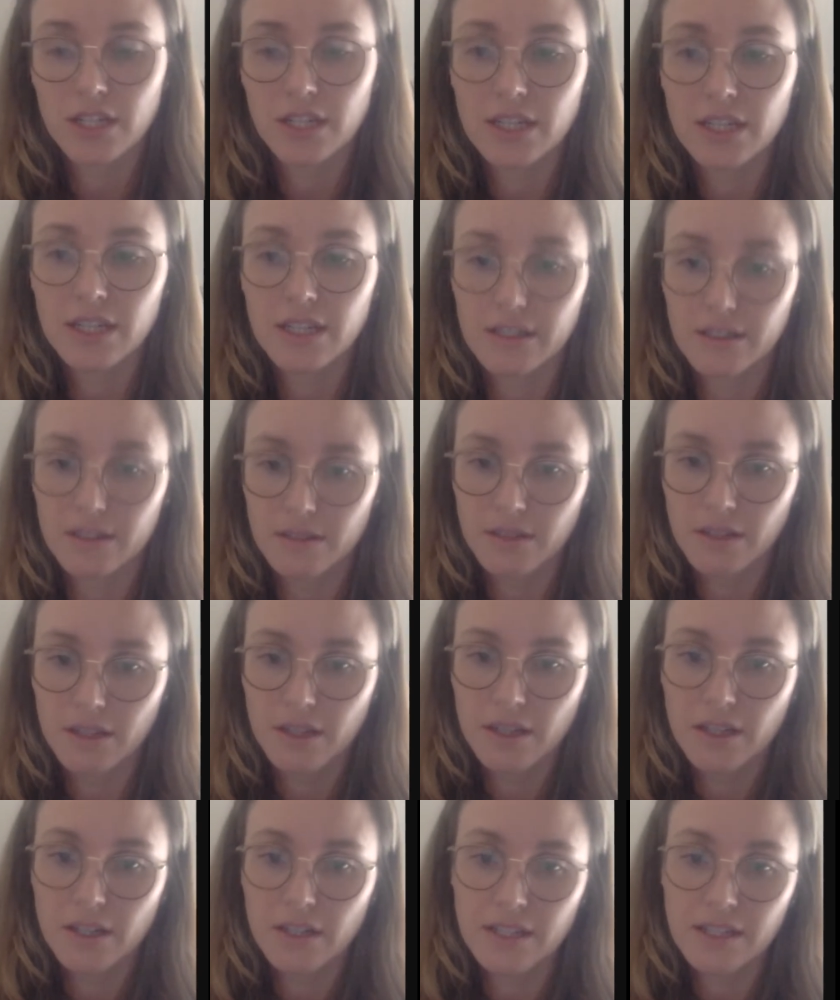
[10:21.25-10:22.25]
here
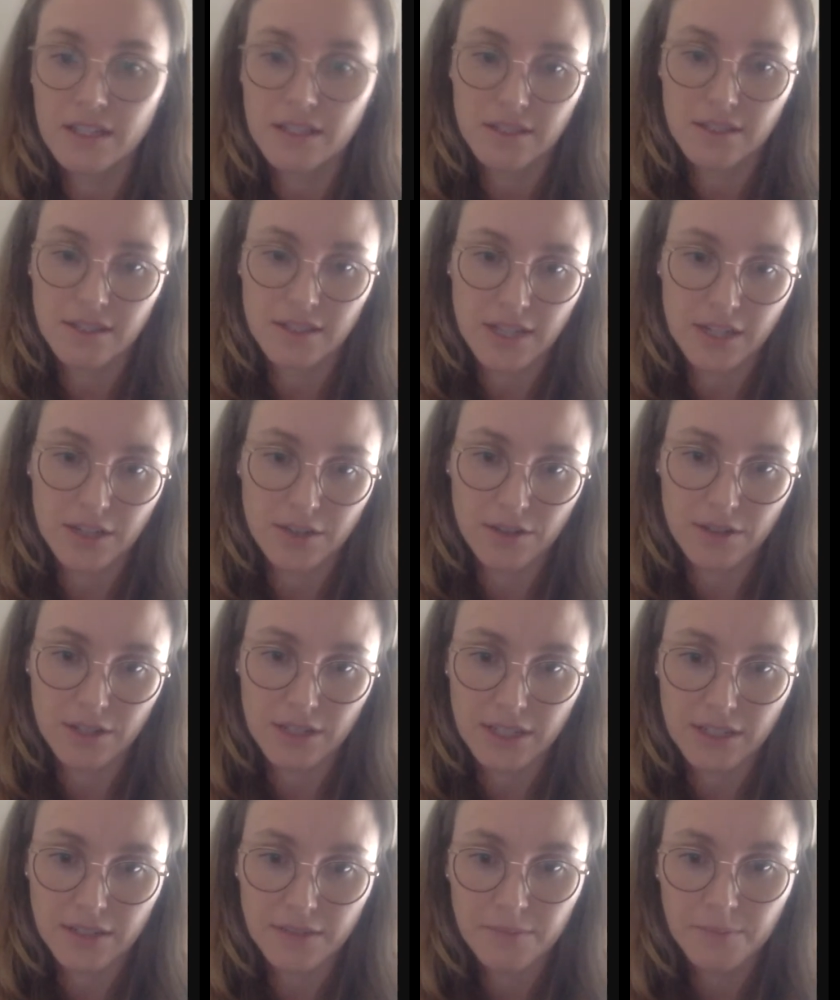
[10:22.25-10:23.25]

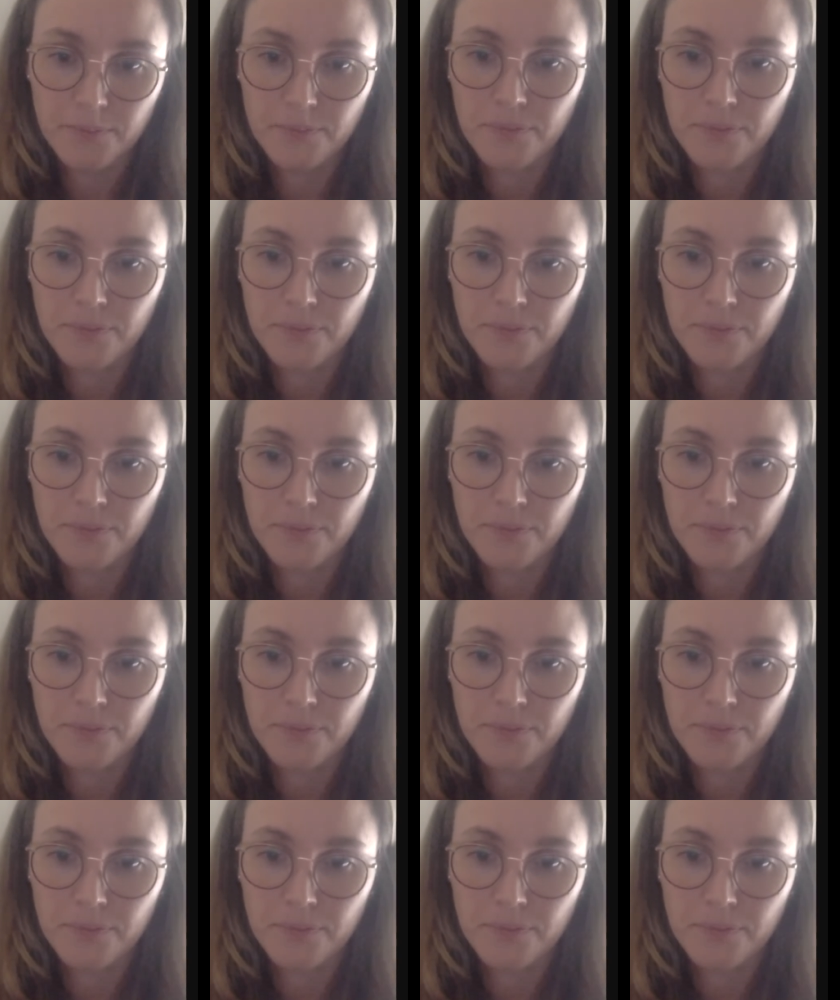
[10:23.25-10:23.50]
necessarily.